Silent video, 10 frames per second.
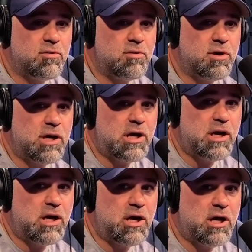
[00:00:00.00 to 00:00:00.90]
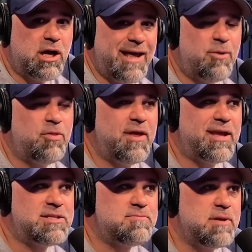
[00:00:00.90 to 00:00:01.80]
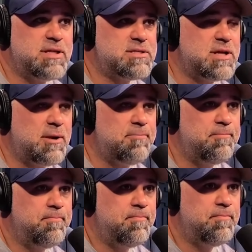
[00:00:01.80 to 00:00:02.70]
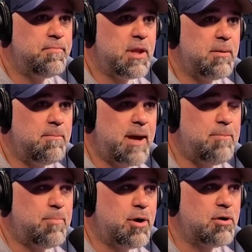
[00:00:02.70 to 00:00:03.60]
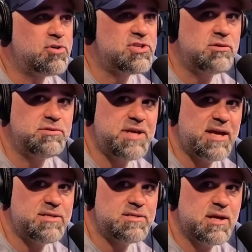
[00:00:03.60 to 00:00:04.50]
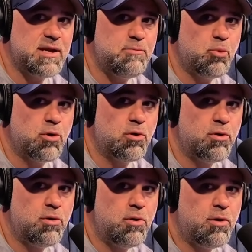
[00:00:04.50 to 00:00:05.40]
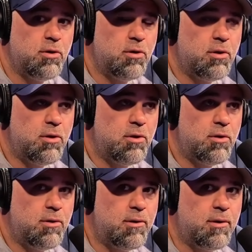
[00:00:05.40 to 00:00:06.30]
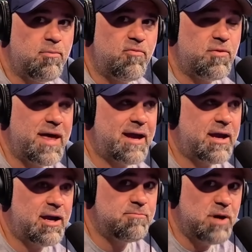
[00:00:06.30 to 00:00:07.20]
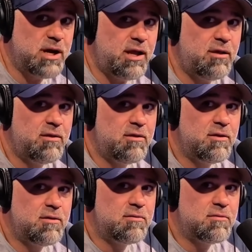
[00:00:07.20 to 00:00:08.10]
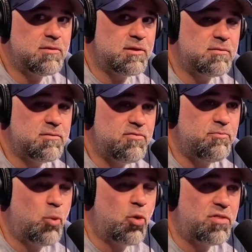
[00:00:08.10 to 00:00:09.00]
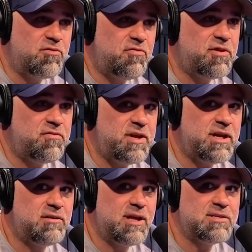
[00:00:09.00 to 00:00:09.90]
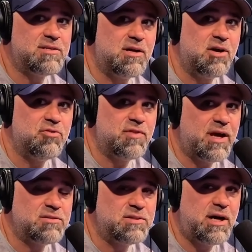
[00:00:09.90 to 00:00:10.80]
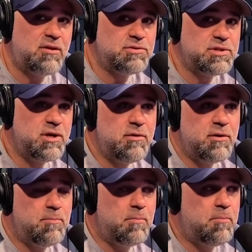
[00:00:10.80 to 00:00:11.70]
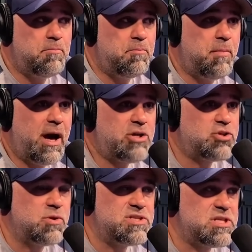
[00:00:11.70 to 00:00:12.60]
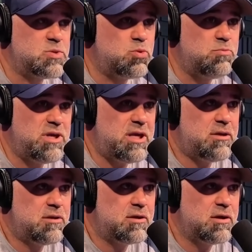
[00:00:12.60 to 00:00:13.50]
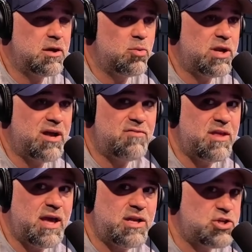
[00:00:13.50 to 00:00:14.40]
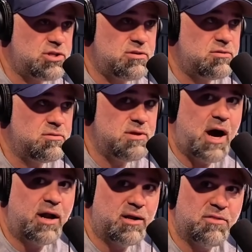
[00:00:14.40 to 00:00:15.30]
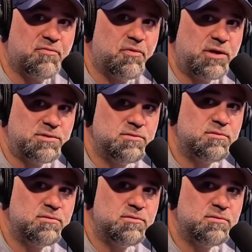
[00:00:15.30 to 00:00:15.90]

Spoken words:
I don't think it's my personal taste anymore. For that kind of money, the more than 50 and less than $100,000, my choices would have the engine not in the front.